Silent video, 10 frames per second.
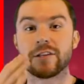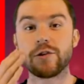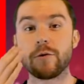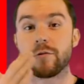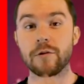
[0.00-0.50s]

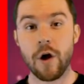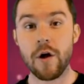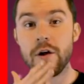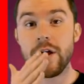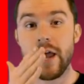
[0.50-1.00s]
So
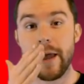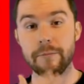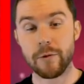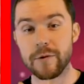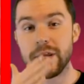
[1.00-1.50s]
Cara
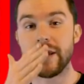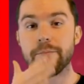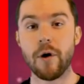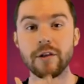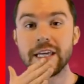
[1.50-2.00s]
and Marie,
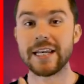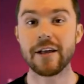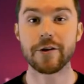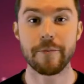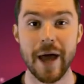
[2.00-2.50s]
Paulie and
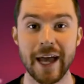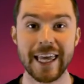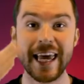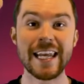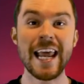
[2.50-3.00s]
Natalie are back
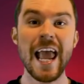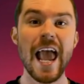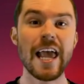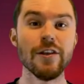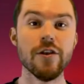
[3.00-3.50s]
in,
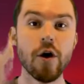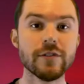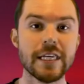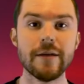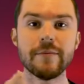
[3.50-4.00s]
and no
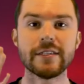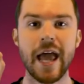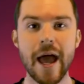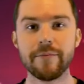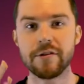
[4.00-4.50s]
team is
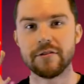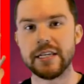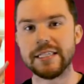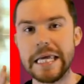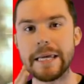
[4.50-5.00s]
happier
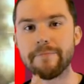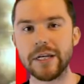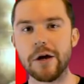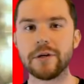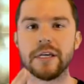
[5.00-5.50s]
than Team
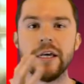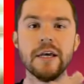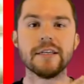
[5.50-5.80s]
Benoni.